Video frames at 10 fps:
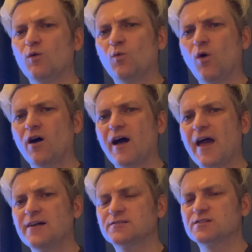What
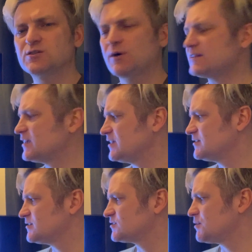else do I need
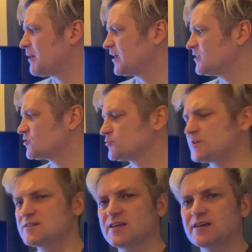to make it up to
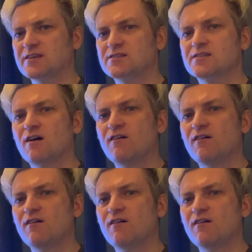6?